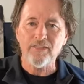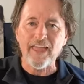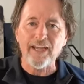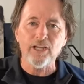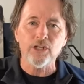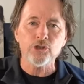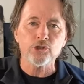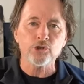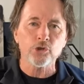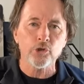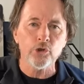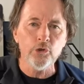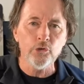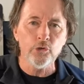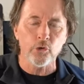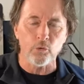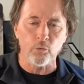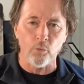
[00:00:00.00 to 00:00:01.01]
that
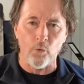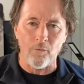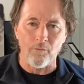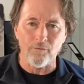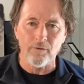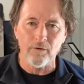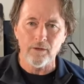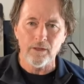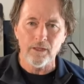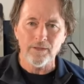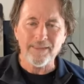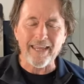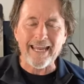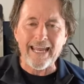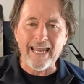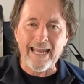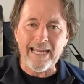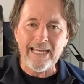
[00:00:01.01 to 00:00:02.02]
intruder wolf,
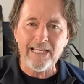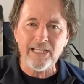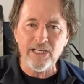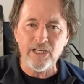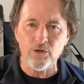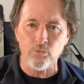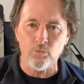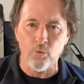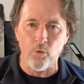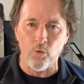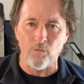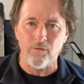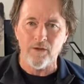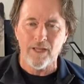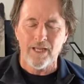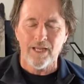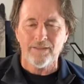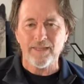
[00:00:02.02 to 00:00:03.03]
that alien
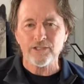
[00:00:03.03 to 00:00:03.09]
wolf